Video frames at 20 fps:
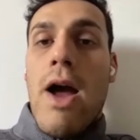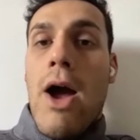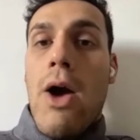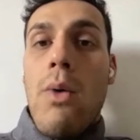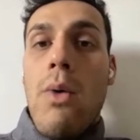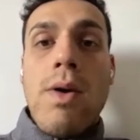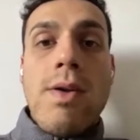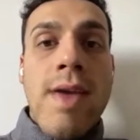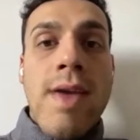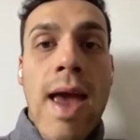I
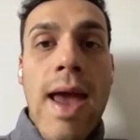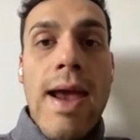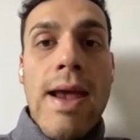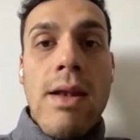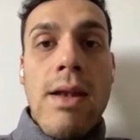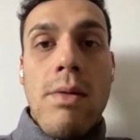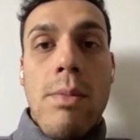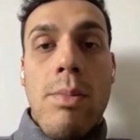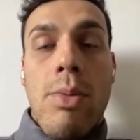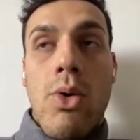always get
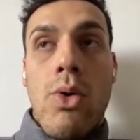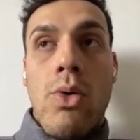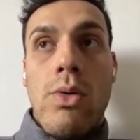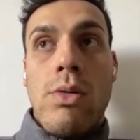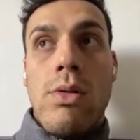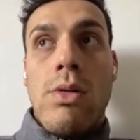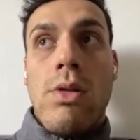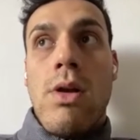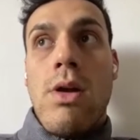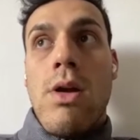in the
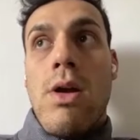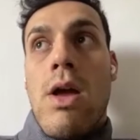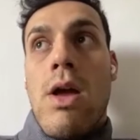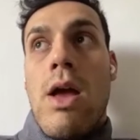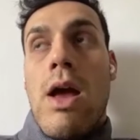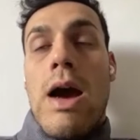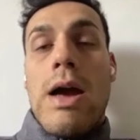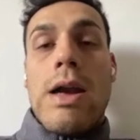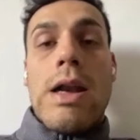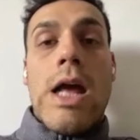pool
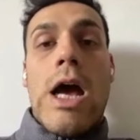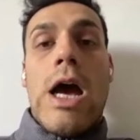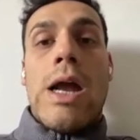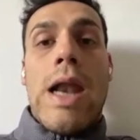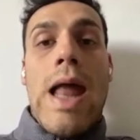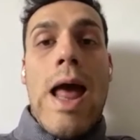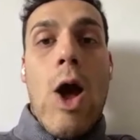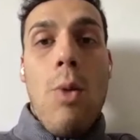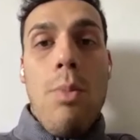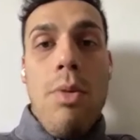
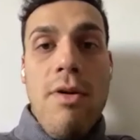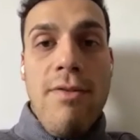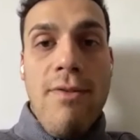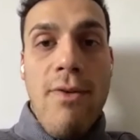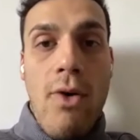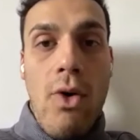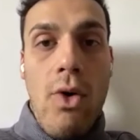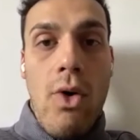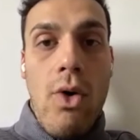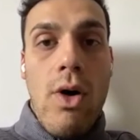an hour
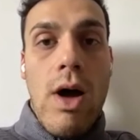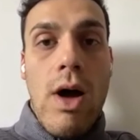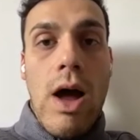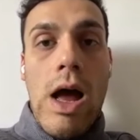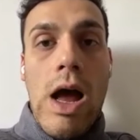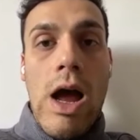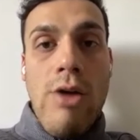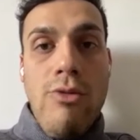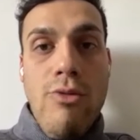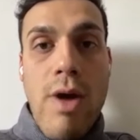before
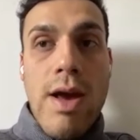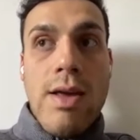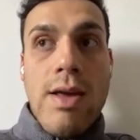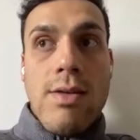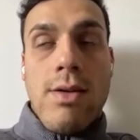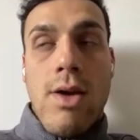I race.